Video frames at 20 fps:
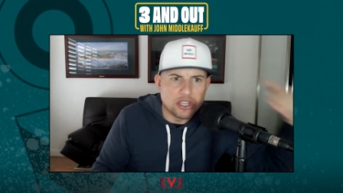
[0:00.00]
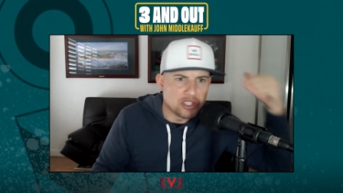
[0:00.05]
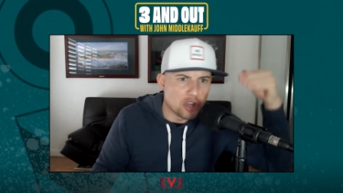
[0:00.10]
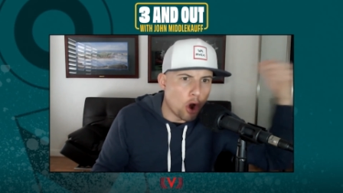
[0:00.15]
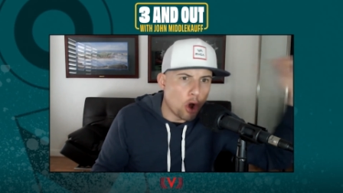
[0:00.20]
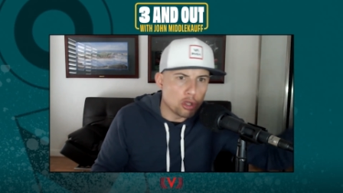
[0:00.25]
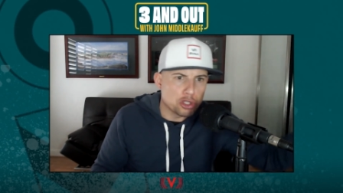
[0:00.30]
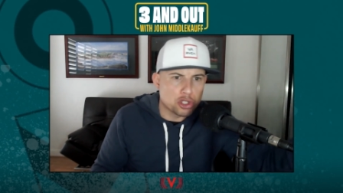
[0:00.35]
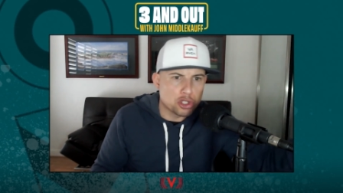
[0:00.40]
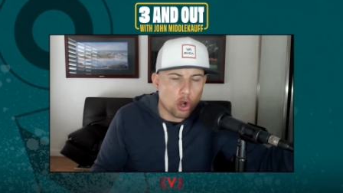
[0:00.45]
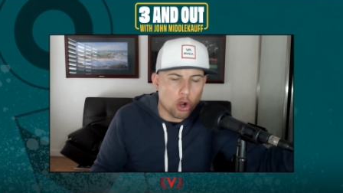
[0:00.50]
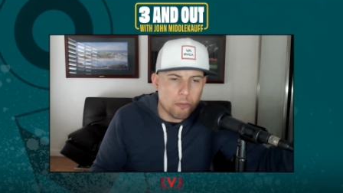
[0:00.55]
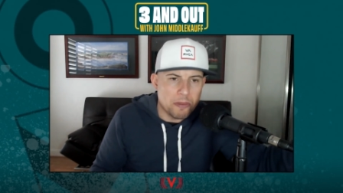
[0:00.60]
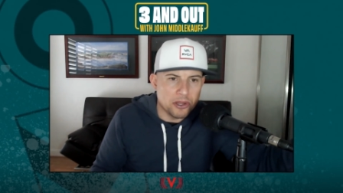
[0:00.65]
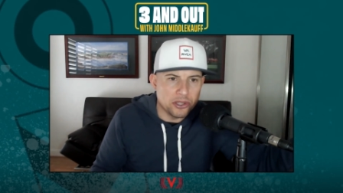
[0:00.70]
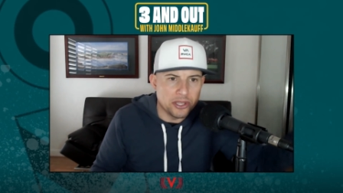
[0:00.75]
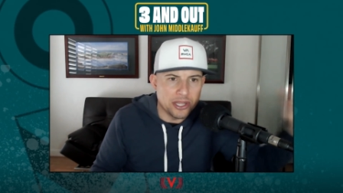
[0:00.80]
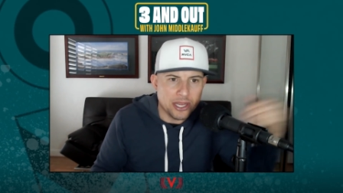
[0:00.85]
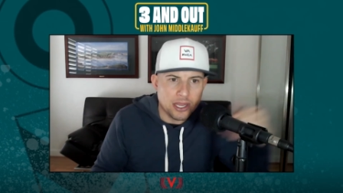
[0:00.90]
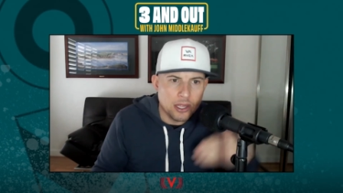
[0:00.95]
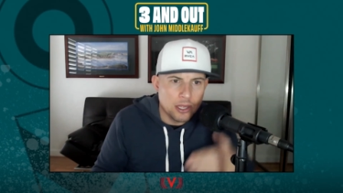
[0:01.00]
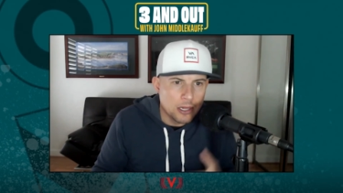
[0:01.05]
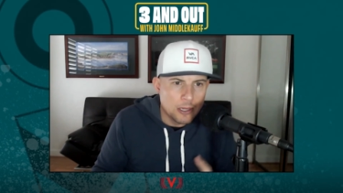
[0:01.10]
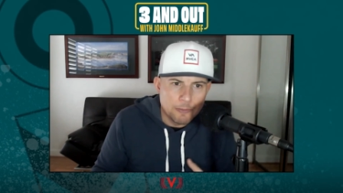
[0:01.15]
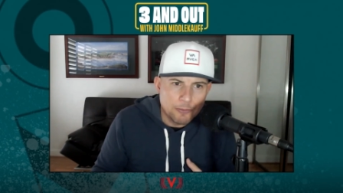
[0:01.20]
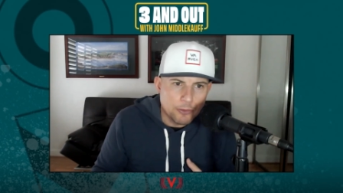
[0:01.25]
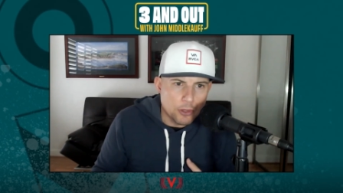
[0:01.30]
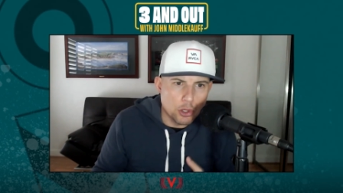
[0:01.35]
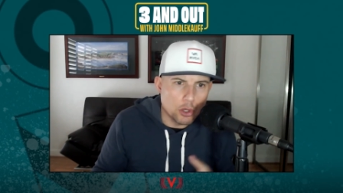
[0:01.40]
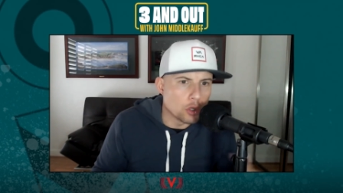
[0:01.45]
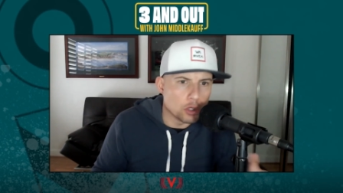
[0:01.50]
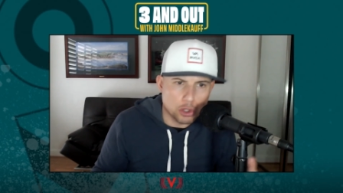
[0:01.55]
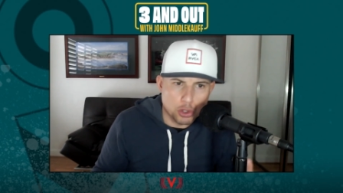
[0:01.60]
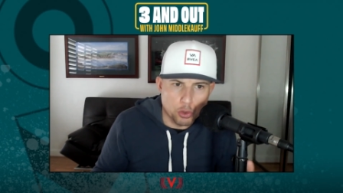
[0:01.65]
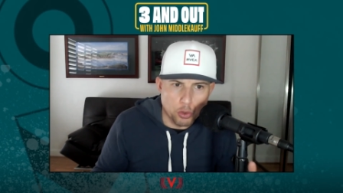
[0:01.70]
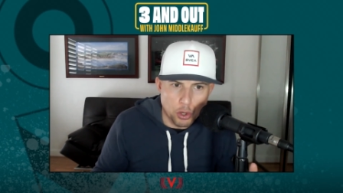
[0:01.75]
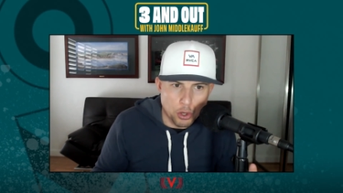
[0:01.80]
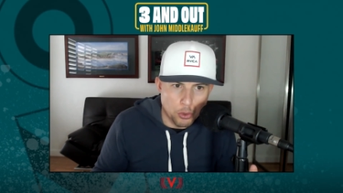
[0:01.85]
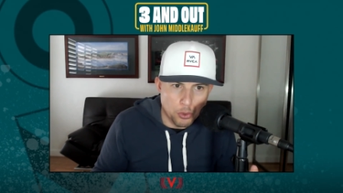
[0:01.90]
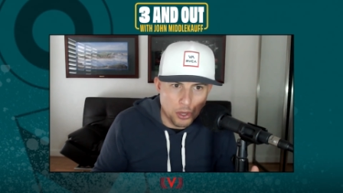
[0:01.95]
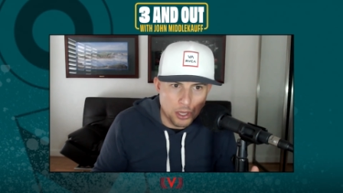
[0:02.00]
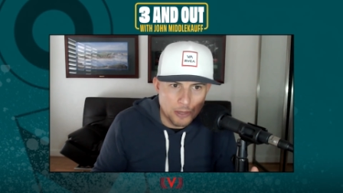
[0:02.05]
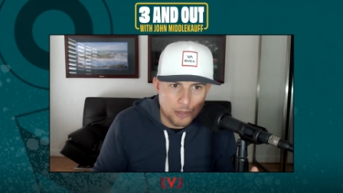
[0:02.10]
all-star billing, you're screwed,